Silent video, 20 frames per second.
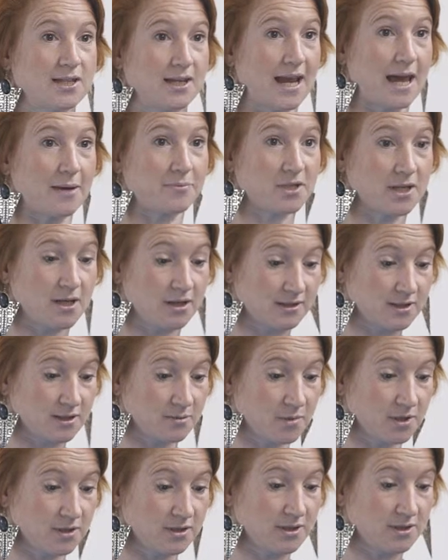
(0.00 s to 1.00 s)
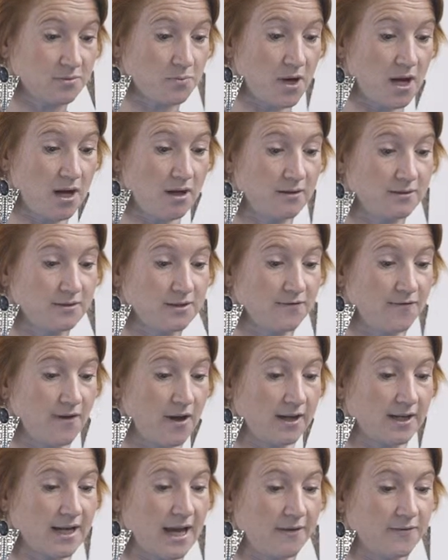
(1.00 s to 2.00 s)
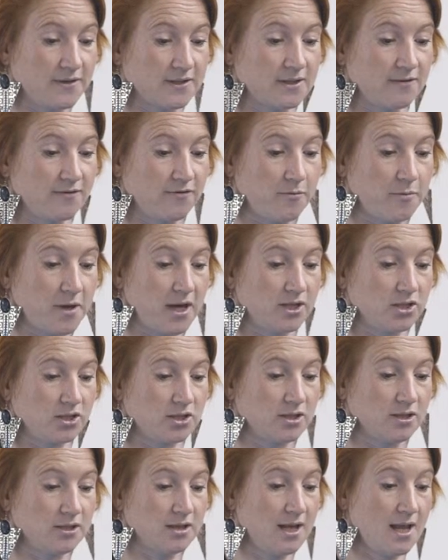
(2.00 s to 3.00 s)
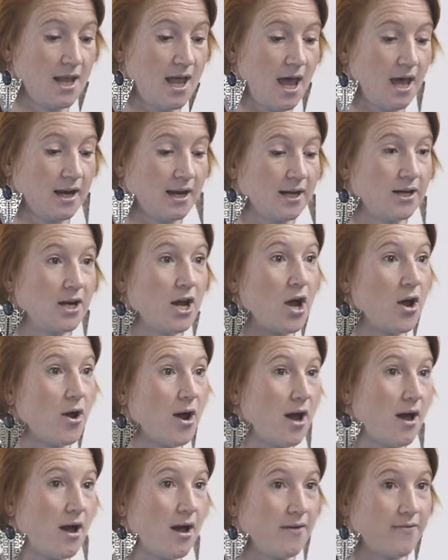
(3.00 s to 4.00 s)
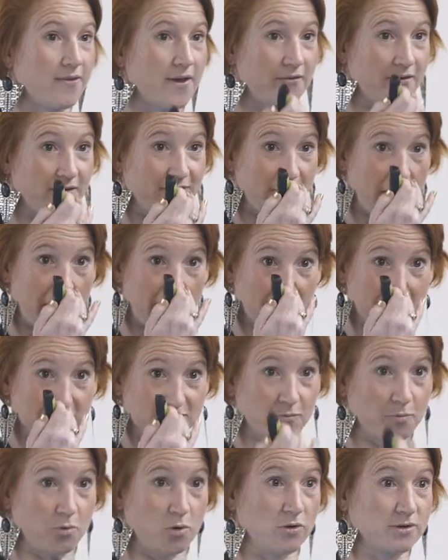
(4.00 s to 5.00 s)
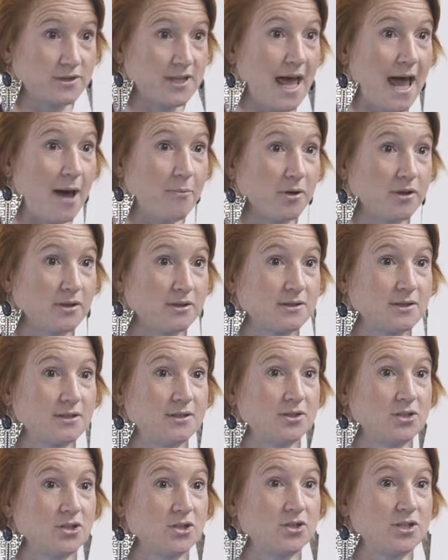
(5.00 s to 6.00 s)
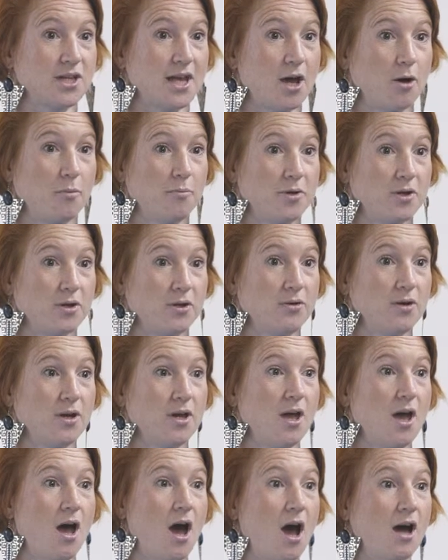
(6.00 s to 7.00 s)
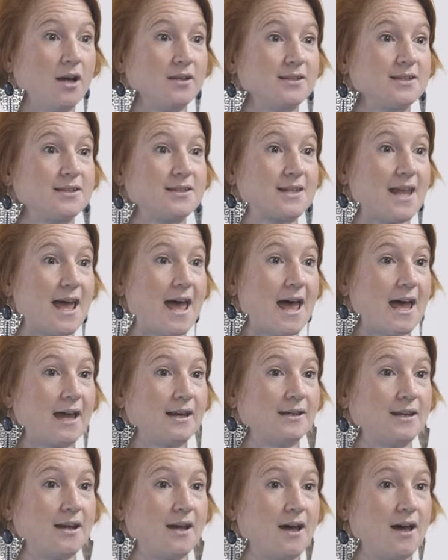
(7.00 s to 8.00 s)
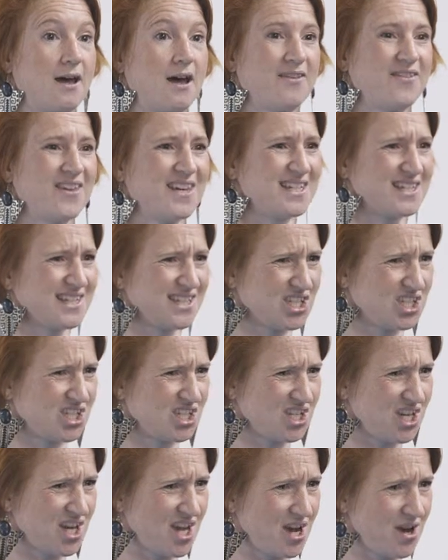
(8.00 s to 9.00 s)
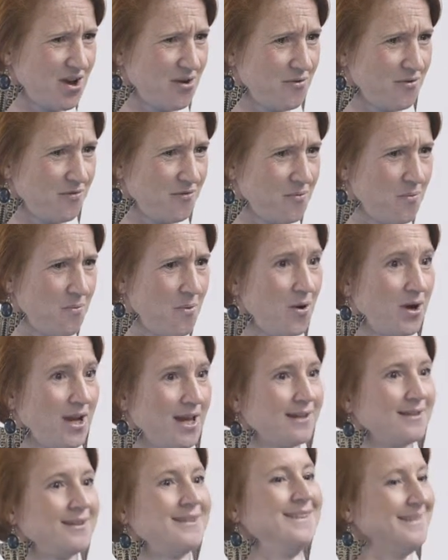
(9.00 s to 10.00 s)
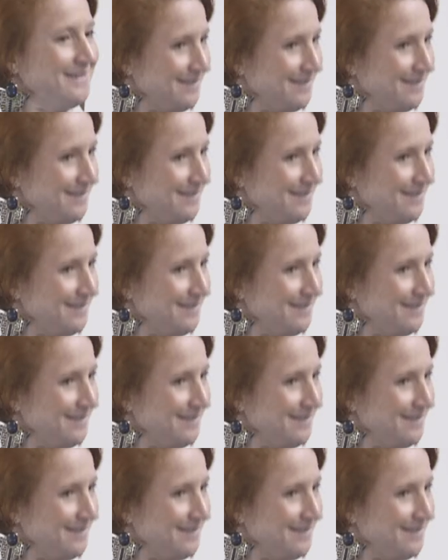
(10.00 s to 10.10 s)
to lapsed customers as well to find out this information. And I know there are various reports that Abacus can do to help you understand, I think it's the share of wallet,